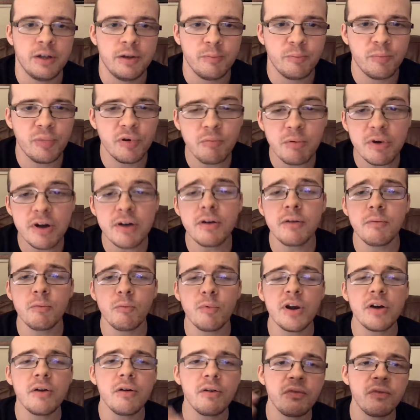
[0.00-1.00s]
But
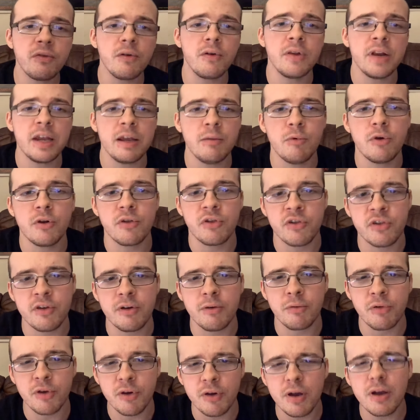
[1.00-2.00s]
when I finally watched it,
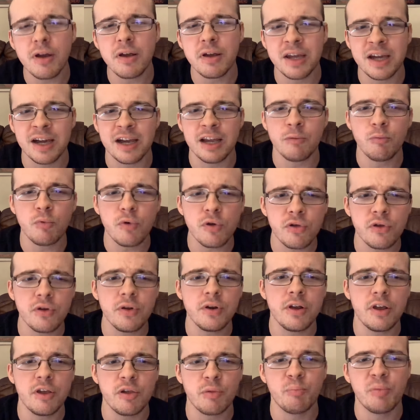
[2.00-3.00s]
I was like, okay, it
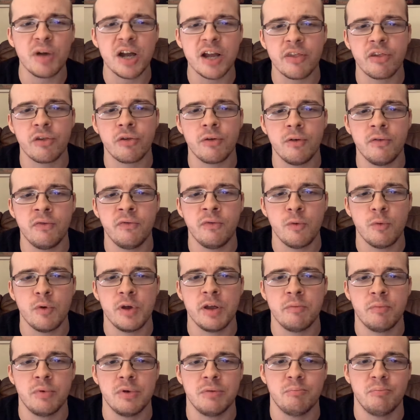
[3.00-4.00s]
wasn't as bad as I thought
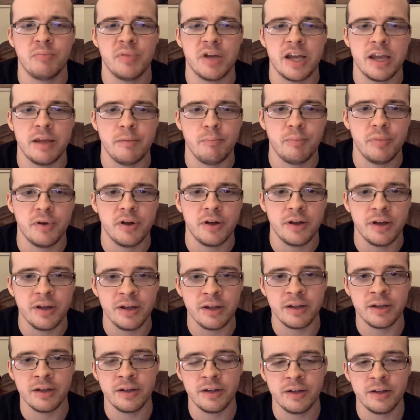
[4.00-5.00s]
it would be. But
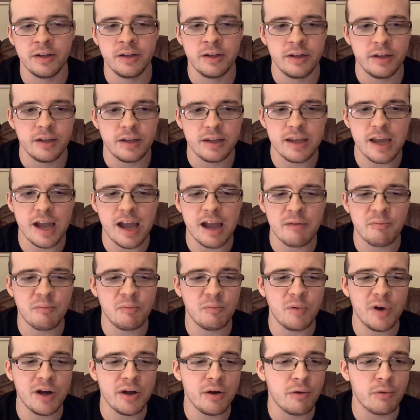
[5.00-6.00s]
yeah,
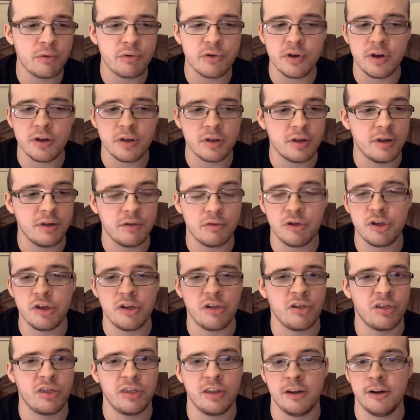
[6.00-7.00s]
when I was younger,
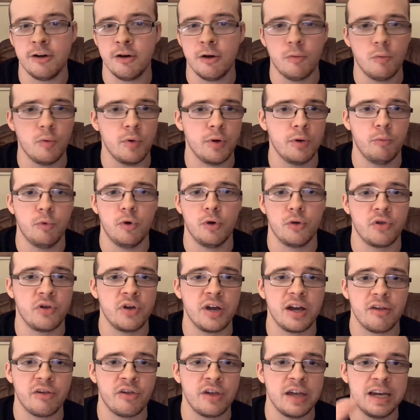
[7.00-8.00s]
just did not want to watch
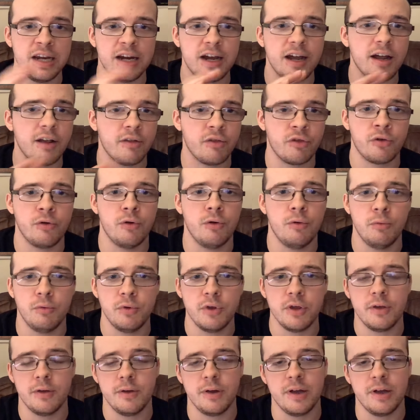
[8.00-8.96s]
that scene at all.